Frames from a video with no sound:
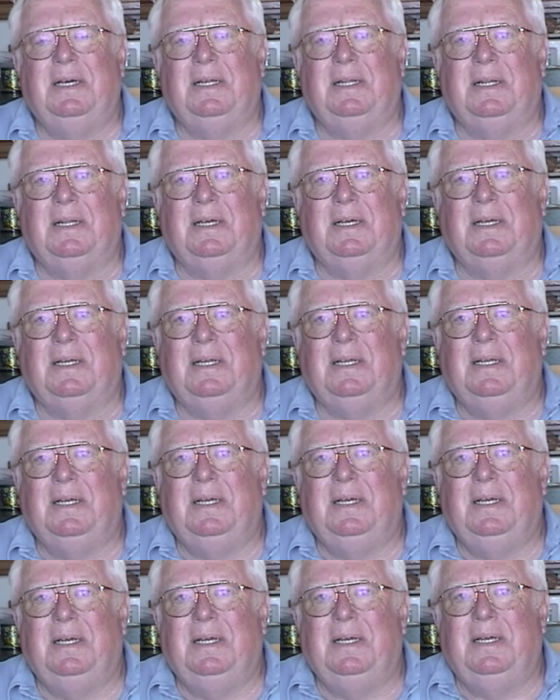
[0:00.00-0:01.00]
And uh,
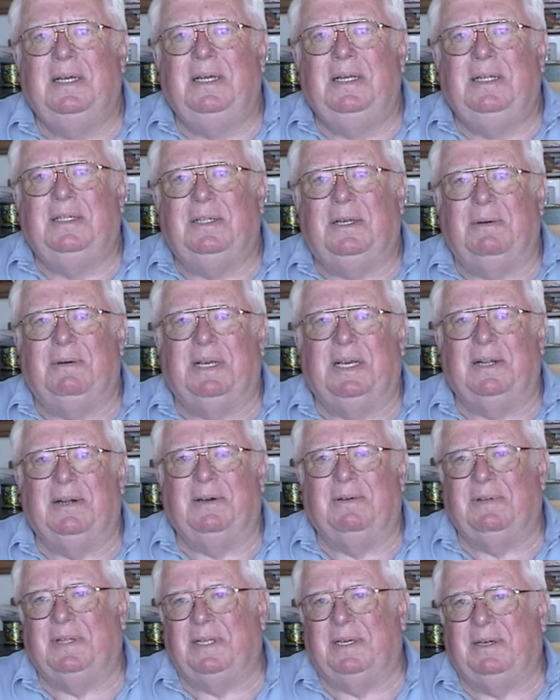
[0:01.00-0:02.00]
so we
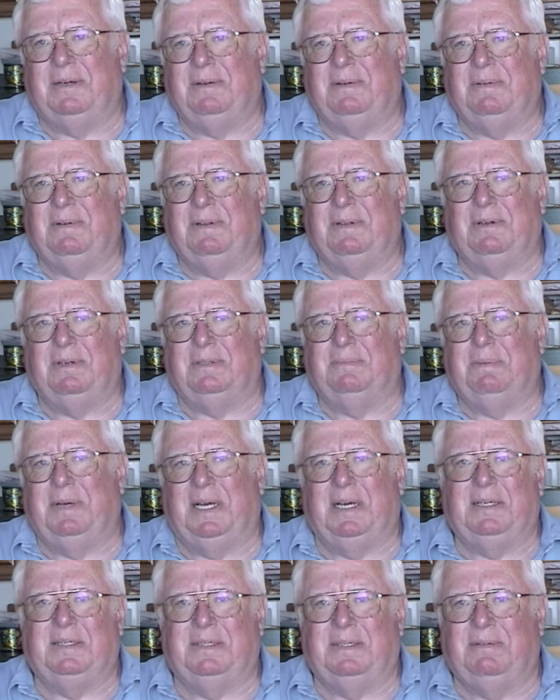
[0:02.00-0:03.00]
get over there and of course
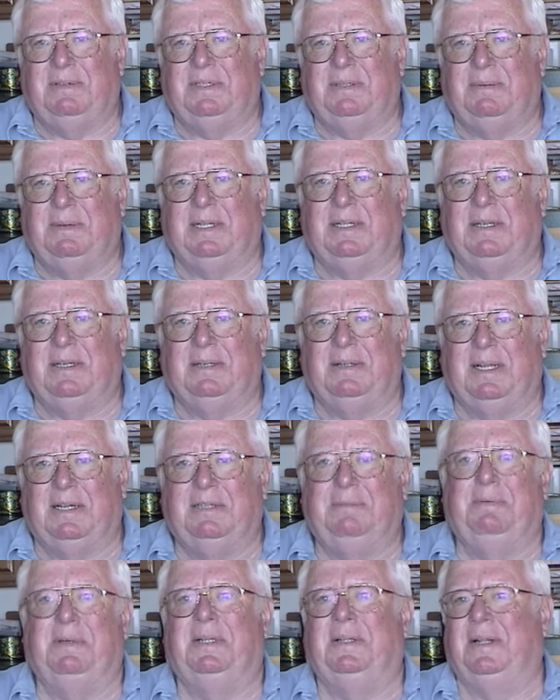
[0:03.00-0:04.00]
back, we spend the, had
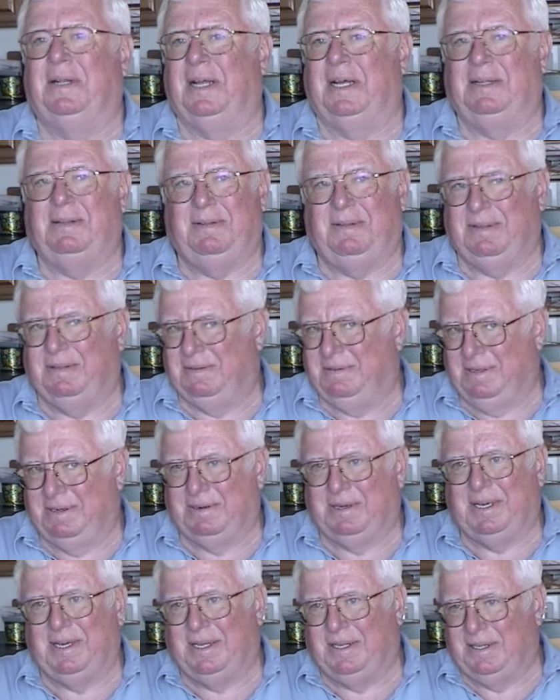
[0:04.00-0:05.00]
to spend the night
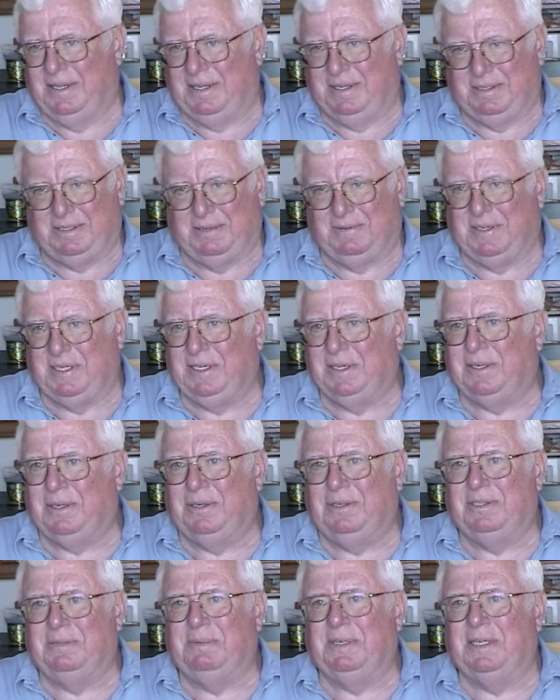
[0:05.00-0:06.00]
there again in the
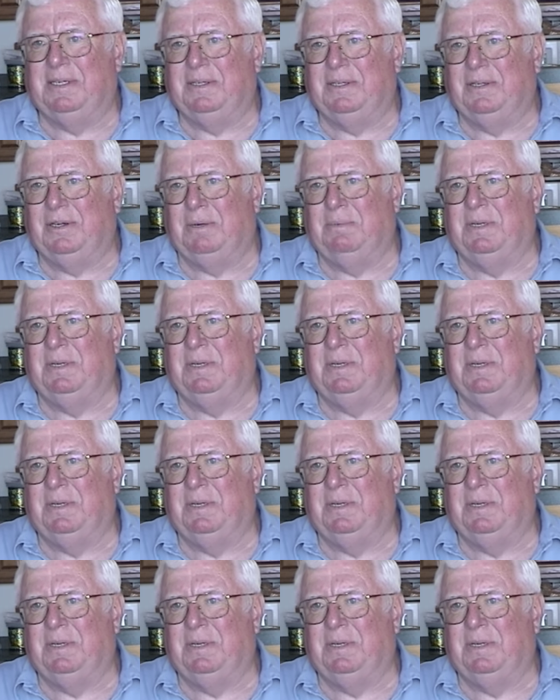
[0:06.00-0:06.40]
civilian clothes bit.